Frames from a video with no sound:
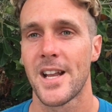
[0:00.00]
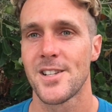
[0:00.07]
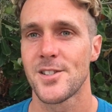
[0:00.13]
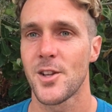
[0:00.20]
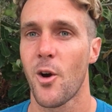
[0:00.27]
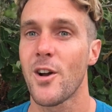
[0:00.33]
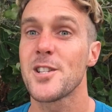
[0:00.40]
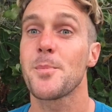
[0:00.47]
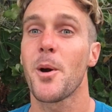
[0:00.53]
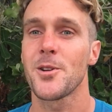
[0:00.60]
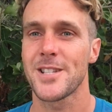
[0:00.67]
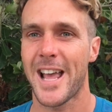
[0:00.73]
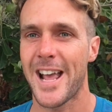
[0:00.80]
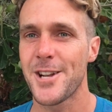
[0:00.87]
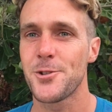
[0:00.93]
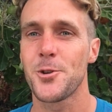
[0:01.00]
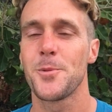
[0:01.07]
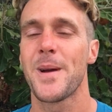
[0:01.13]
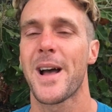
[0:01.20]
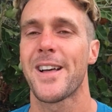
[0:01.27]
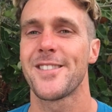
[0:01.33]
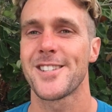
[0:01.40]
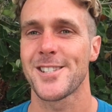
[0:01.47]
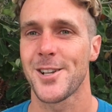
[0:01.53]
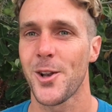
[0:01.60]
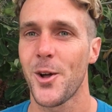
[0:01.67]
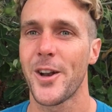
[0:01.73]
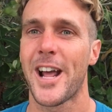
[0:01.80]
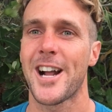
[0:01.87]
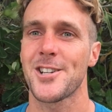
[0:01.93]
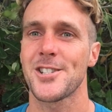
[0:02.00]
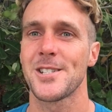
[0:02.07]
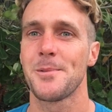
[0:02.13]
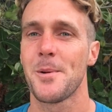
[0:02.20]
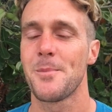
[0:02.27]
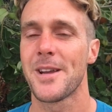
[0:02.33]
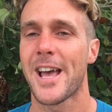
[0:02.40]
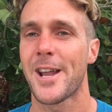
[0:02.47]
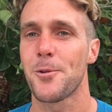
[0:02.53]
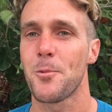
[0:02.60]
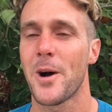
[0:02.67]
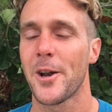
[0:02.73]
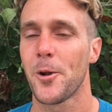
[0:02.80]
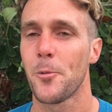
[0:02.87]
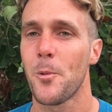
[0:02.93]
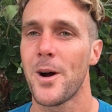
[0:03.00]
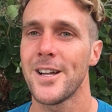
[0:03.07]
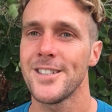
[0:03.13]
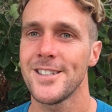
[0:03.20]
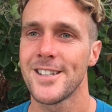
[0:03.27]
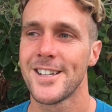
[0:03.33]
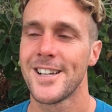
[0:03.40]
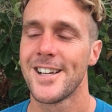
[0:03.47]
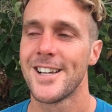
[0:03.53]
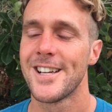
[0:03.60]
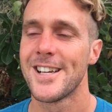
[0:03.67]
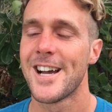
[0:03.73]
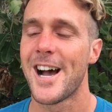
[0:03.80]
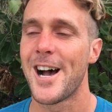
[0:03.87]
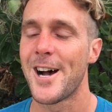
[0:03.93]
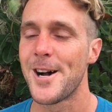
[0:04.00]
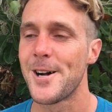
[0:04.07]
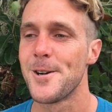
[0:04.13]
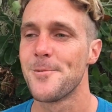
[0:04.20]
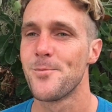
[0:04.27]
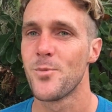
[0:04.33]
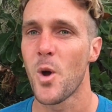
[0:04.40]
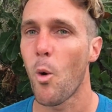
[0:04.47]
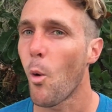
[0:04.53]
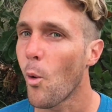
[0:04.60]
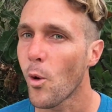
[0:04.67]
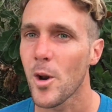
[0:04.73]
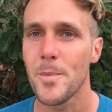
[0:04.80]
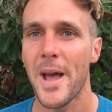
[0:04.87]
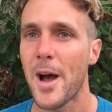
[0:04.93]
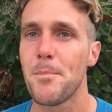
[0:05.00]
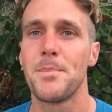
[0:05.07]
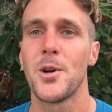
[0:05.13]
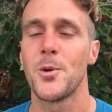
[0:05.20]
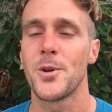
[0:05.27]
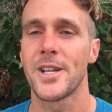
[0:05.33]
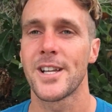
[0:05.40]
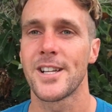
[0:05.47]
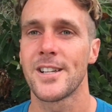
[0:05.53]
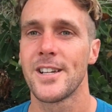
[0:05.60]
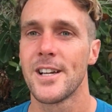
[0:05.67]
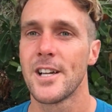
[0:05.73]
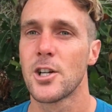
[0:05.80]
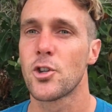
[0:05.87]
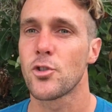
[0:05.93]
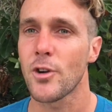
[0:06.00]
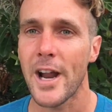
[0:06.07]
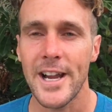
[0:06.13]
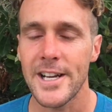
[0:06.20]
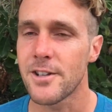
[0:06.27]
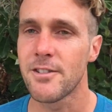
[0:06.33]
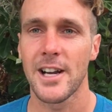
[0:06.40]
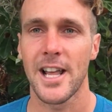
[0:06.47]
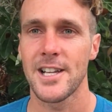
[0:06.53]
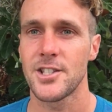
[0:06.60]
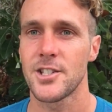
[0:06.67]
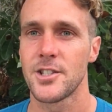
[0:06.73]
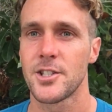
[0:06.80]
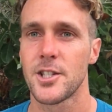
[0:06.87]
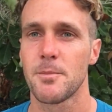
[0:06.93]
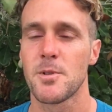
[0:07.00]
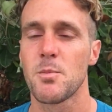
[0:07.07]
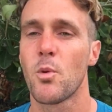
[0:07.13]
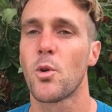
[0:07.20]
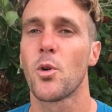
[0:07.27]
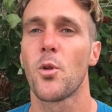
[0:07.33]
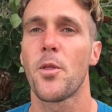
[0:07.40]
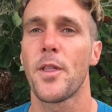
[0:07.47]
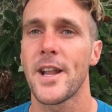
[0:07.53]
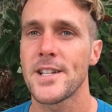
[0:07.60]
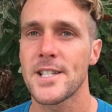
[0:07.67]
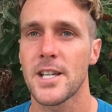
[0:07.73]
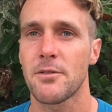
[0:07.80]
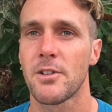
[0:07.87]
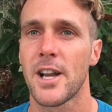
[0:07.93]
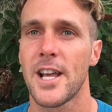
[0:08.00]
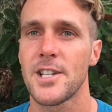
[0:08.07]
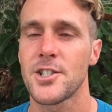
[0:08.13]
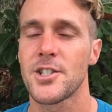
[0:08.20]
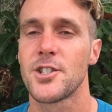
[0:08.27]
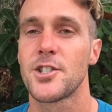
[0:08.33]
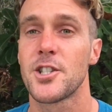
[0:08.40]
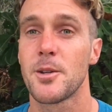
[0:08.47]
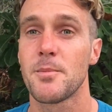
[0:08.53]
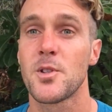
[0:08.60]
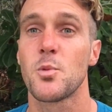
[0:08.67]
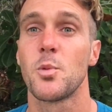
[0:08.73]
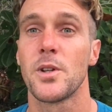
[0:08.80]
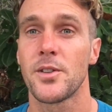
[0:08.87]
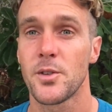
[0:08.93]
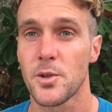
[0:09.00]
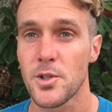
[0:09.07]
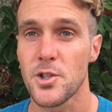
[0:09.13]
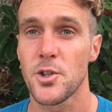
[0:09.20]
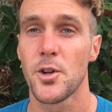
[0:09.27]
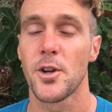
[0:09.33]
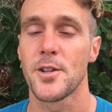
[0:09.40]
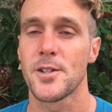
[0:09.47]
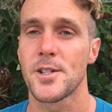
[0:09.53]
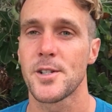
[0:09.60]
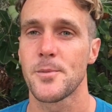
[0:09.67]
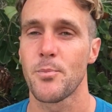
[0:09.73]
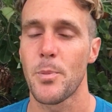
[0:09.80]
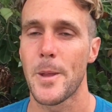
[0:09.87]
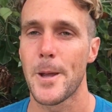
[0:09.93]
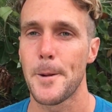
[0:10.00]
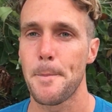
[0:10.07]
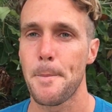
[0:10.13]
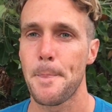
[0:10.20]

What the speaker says: So I spoke to Andrew about this a lot actually when we had a one-on-one, all about building greater relationships, more authentic relationships with your students. Yeah.